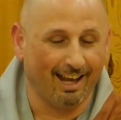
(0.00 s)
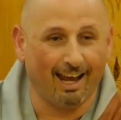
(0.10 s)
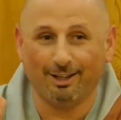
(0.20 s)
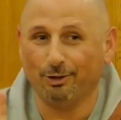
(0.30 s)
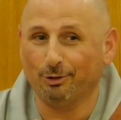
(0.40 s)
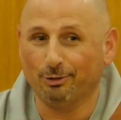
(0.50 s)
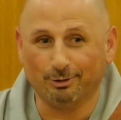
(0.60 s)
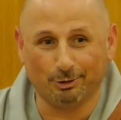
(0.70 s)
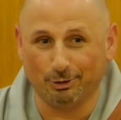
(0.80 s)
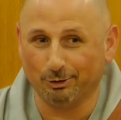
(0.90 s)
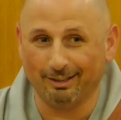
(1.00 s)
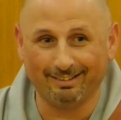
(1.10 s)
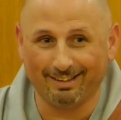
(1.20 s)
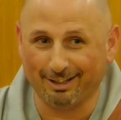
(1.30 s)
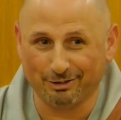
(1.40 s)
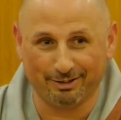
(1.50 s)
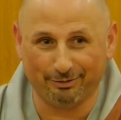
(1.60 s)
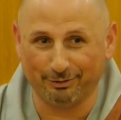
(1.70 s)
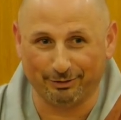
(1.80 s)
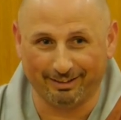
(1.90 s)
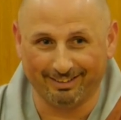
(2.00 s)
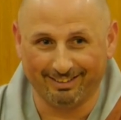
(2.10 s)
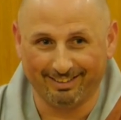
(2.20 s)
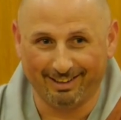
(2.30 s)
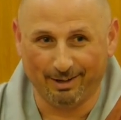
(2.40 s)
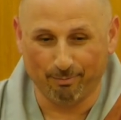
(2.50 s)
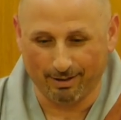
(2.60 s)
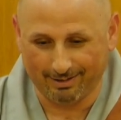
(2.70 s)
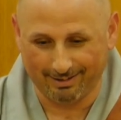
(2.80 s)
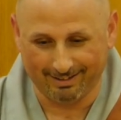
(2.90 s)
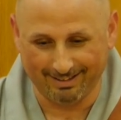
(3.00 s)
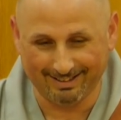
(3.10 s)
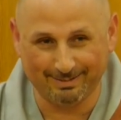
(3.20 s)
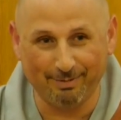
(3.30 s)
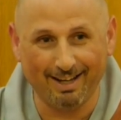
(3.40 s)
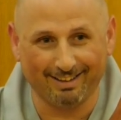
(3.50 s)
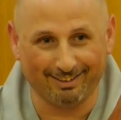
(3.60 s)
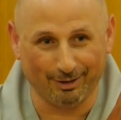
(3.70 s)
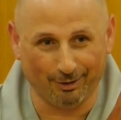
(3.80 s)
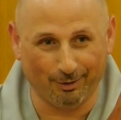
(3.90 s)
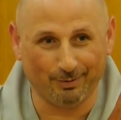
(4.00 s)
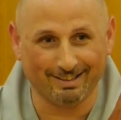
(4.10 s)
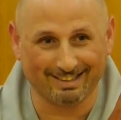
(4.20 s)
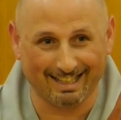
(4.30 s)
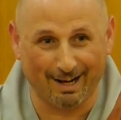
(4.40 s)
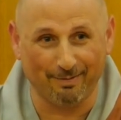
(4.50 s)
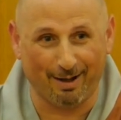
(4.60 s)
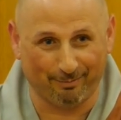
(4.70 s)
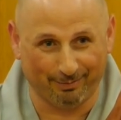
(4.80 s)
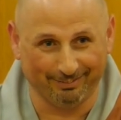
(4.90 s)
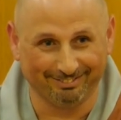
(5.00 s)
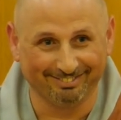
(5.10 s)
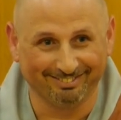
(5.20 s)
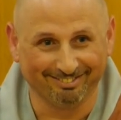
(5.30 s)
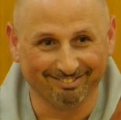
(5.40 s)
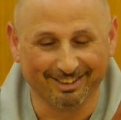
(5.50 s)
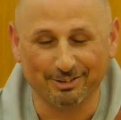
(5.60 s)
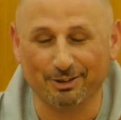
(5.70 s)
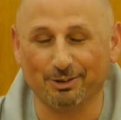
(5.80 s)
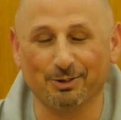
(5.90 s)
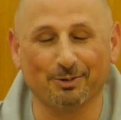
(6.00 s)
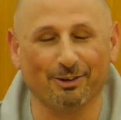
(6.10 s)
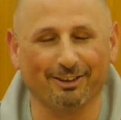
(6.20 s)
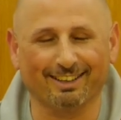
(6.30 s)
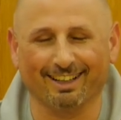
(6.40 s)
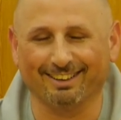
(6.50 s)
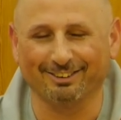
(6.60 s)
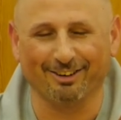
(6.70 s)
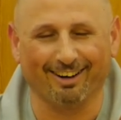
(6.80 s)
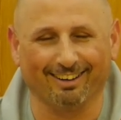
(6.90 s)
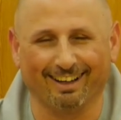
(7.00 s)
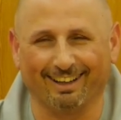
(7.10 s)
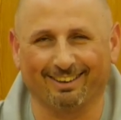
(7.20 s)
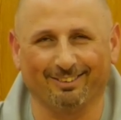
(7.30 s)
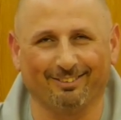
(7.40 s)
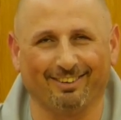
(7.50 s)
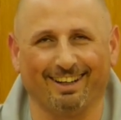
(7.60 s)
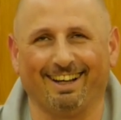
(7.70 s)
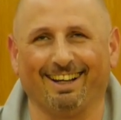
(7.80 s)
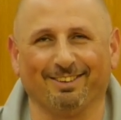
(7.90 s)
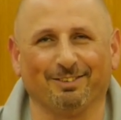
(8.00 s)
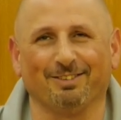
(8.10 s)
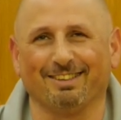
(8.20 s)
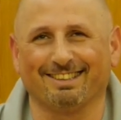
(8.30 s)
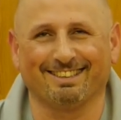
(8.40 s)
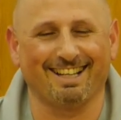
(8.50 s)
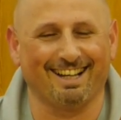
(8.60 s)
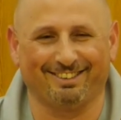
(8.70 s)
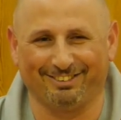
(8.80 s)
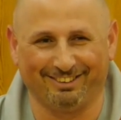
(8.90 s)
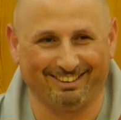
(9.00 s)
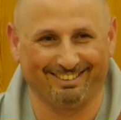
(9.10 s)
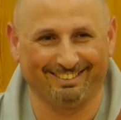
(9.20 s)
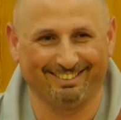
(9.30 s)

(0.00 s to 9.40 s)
And you shouldn't touch the food. But the smell always come up. So you walk and you are like, when we will start to eat.